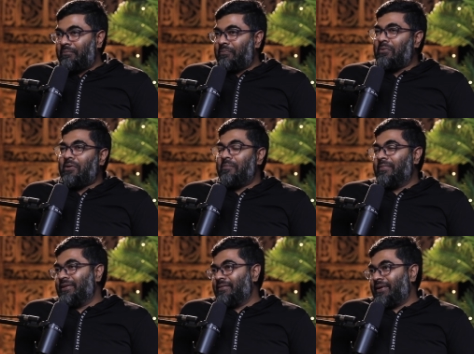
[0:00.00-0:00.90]

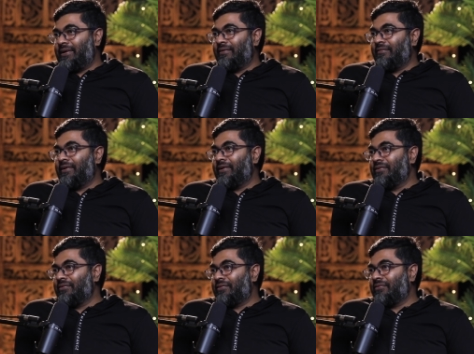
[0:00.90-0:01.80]
Probably they might have
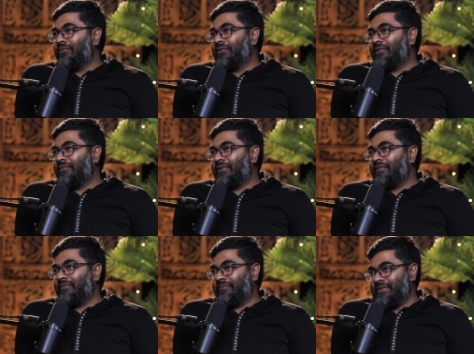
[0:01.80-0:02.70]
introduced four or
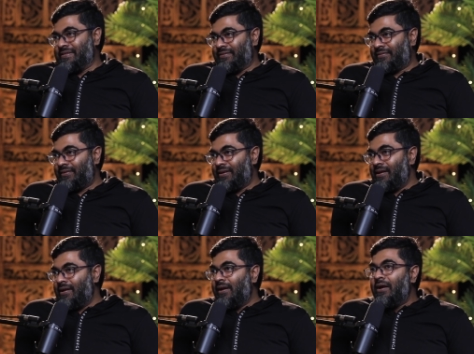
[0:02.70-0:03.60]
five features.
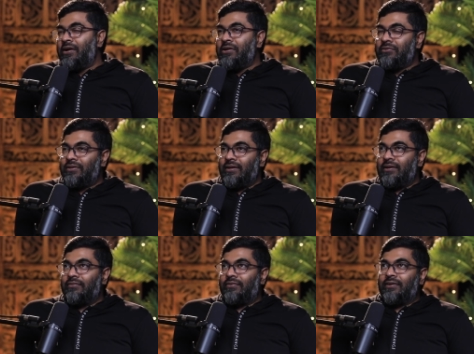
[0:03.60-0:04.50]
Do you
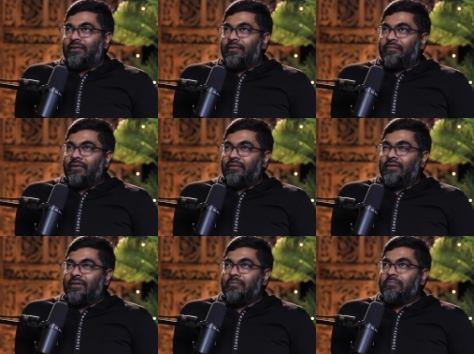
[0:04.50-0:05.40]
think WhatsApp is
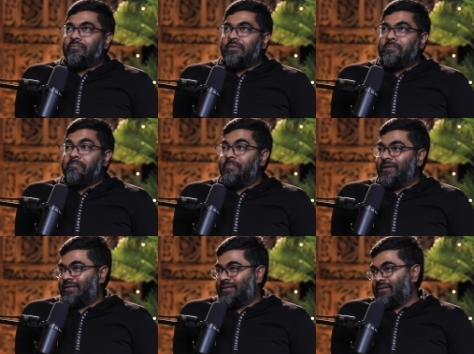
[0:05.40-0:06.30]
the
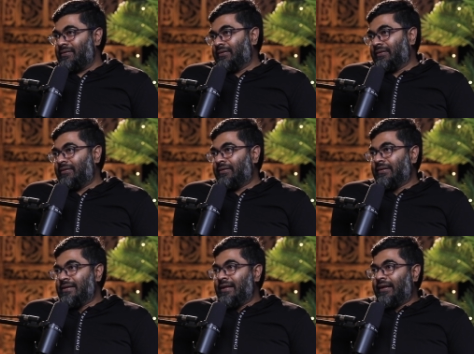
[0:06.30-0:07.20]
best
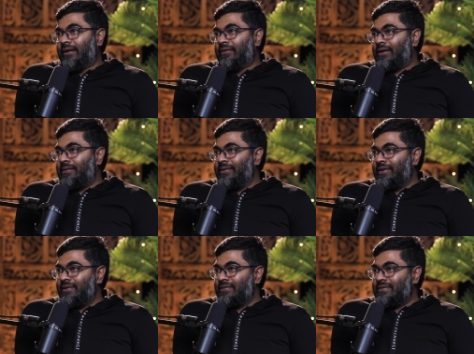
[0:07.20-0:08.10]

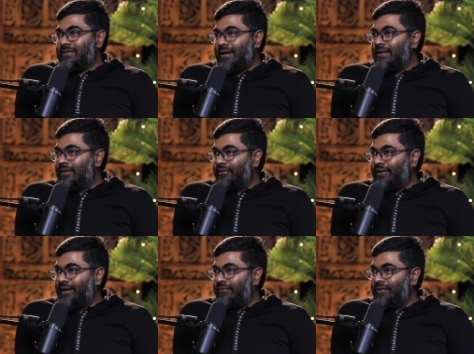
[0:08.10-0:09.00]
communication channel that
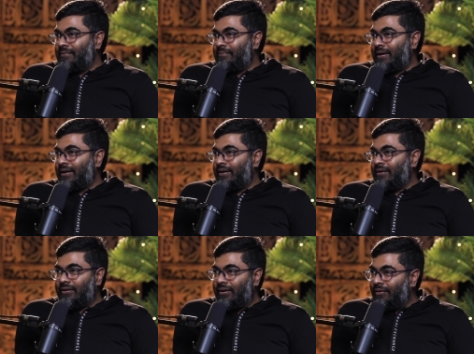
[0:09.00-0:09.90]
we have in the market?
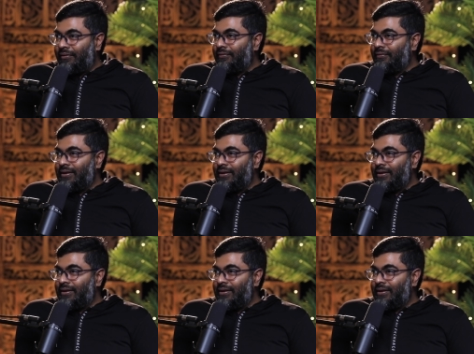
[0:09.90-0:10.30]
No.